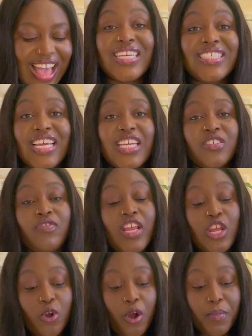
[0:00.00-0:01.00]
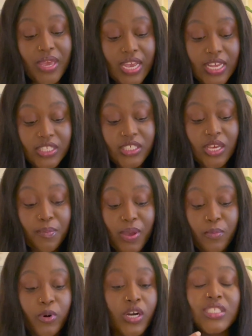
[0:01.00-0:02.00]
I said it's really got me into
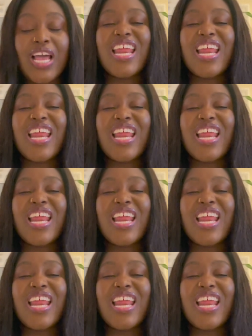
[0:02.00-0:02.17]
memoirs.